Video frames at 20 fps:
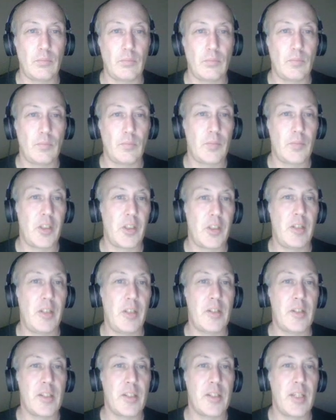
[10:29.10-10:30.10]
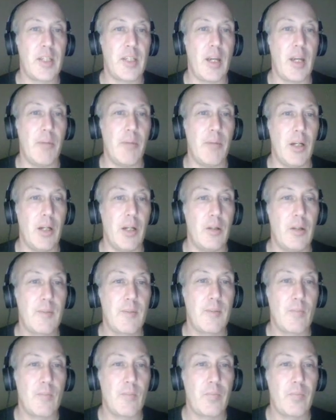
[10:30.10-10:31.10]
see, this is the ML.
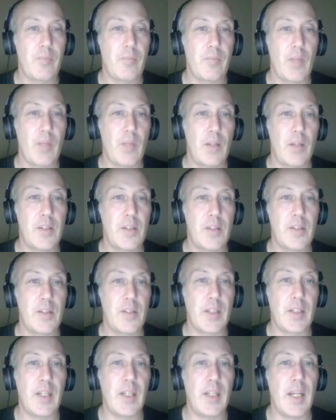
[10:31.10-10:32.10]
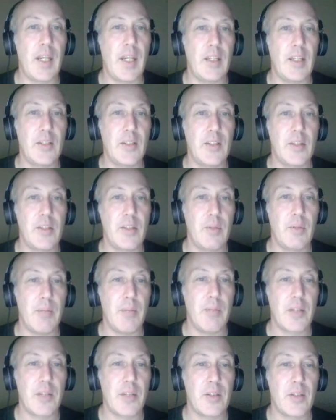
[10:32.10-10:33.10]
This is the Canadiens that we
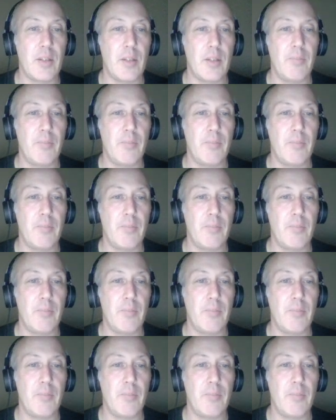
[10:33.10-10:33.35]
messed up.